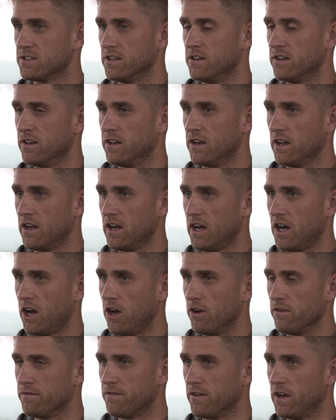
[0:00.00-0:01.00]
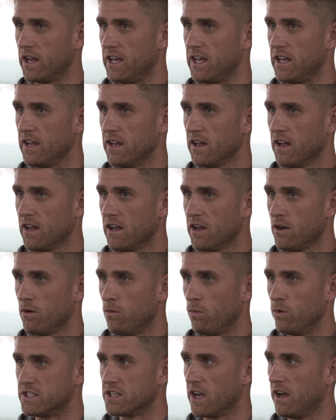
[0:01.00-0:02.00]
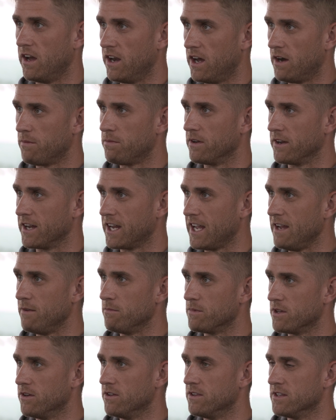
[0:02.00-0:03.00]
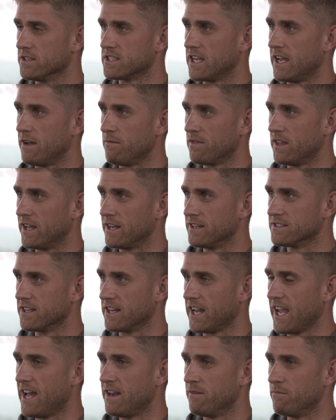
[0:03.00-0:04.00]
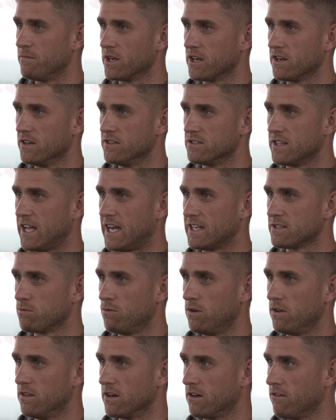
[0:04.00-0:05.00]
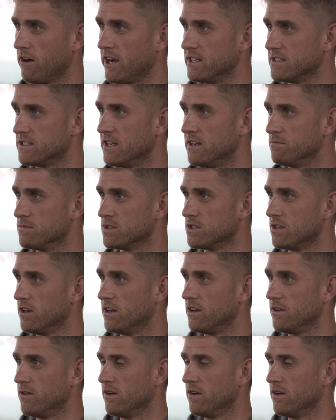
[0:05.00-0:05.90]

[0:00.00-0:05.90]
and hopefully we turn up and keep doing the same things again, because that's what the great teams do.